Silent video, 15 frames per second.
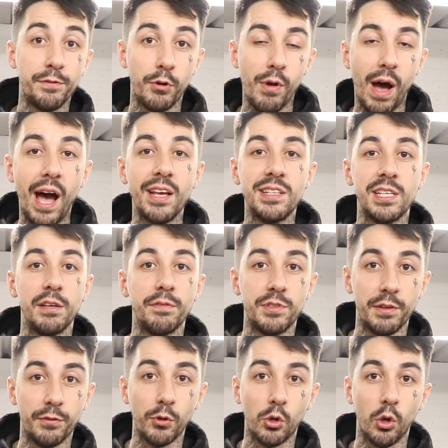variety of
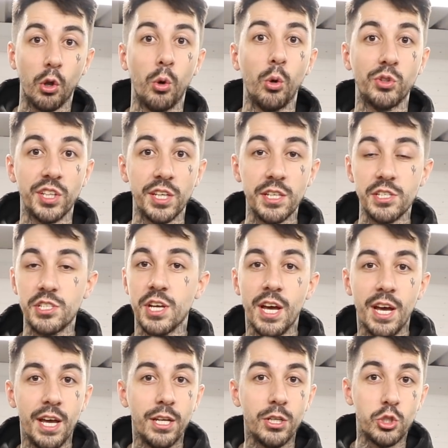different colour hoodies,
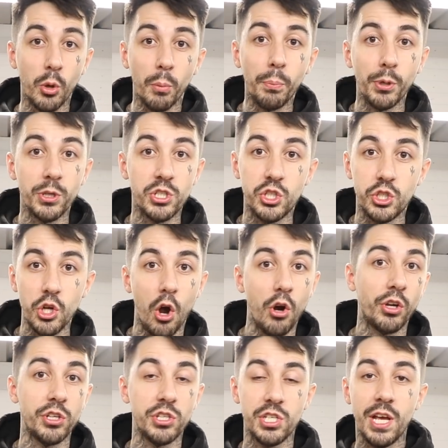jumpers,
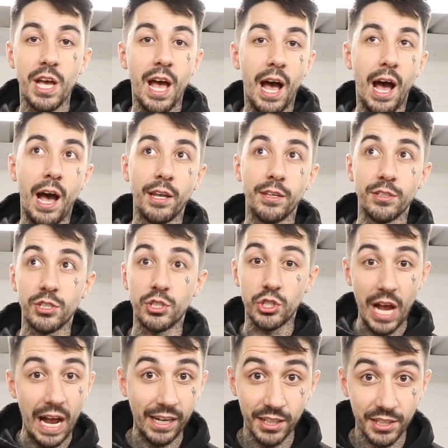joggers and
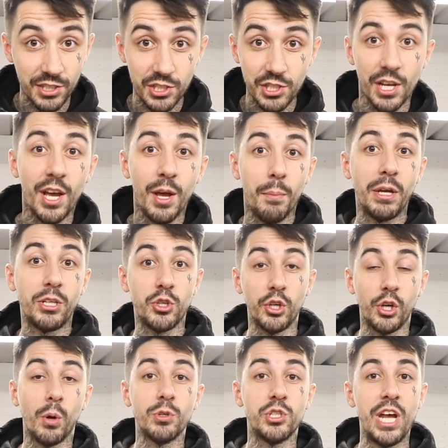jackets. Make sure
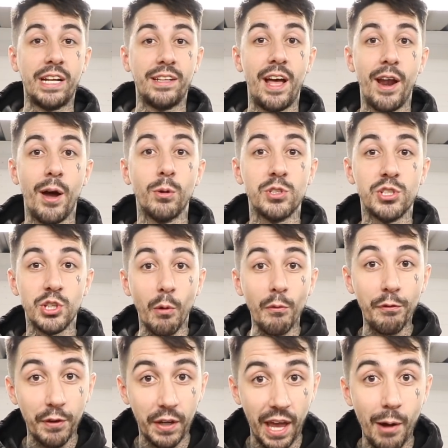you go and check that out. Don't
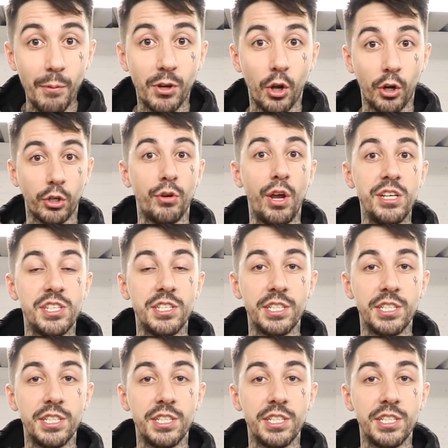forget, we've got a crazy